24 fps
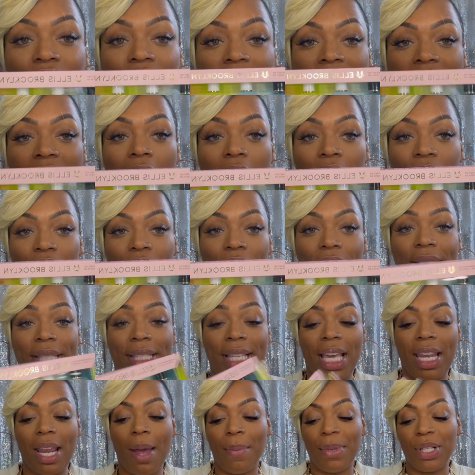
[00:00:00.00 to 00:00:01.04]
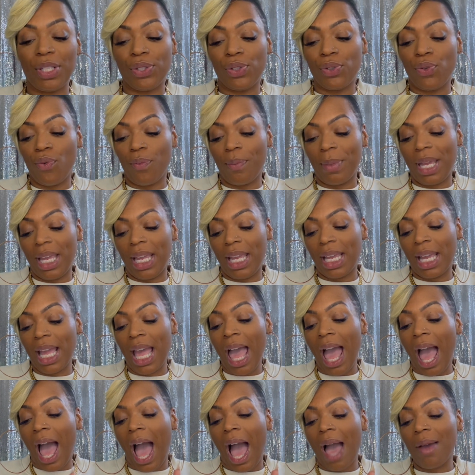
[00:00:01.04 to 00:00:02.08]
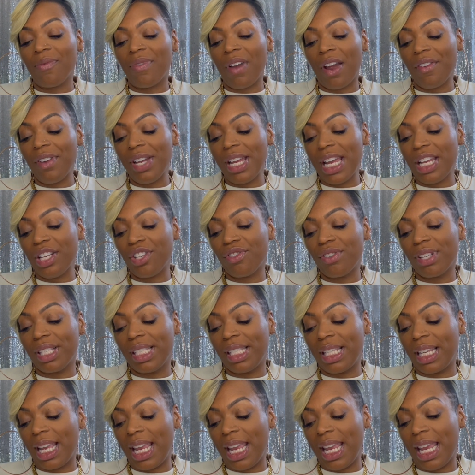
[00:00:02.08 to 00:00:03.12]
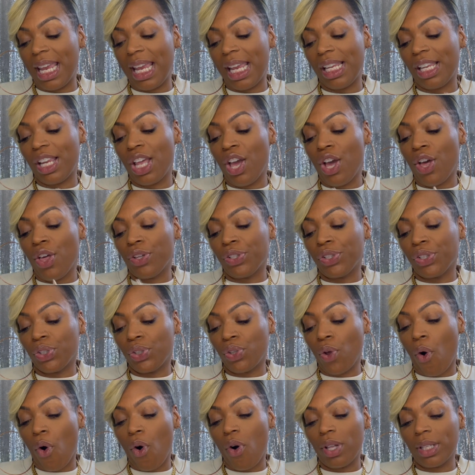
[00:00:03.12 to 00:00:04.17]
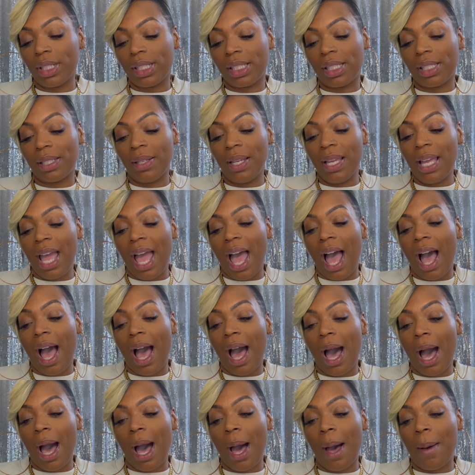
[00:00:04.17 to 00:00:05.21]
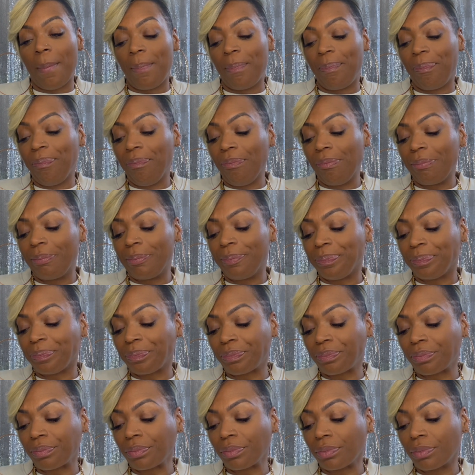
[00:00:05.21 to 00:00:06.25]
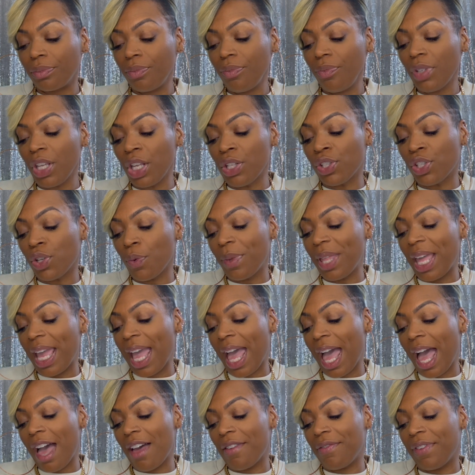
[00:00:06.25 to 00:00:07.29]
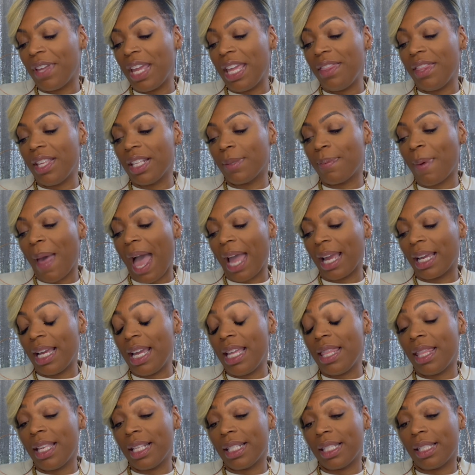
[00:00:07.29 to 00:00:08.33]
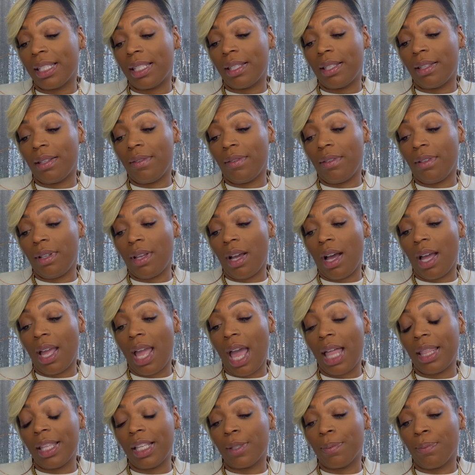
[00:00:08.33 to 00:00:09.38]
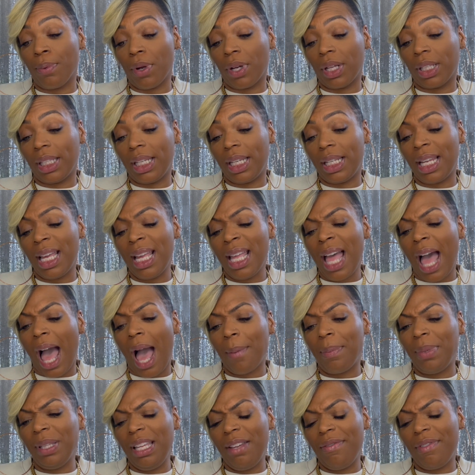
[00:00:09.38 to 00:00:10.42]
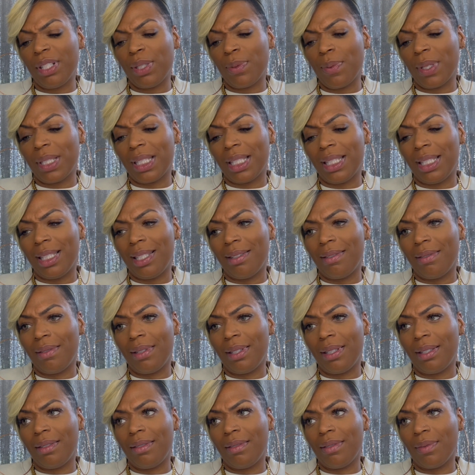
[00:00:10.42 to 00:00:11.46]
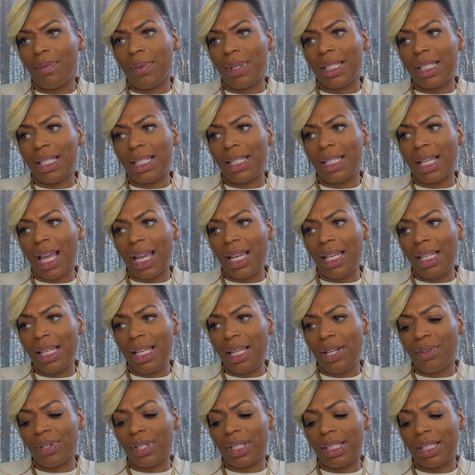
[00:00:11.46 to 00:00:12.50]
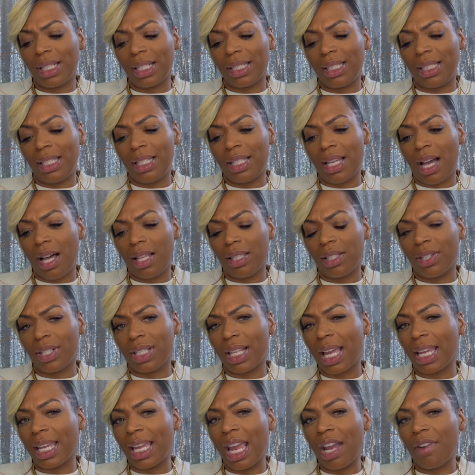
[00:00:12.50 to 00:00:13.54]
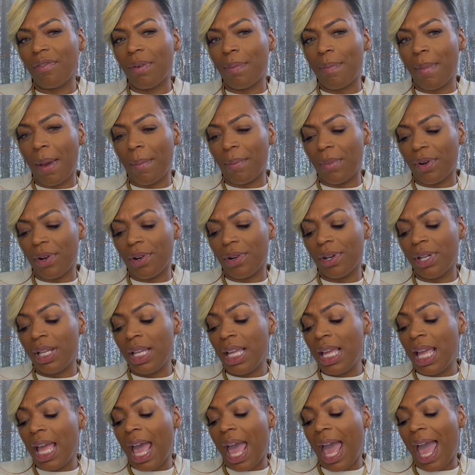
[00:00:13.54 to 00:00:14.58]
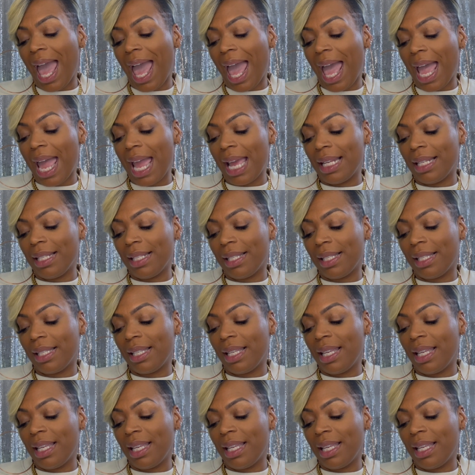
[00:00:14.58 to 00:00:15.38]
Discovery set, I'm assuming. I'm very interested in salt. So they have in this pack, in this ELLIS Brooklyn, I believe this was it $90 or $60? I can't remember. And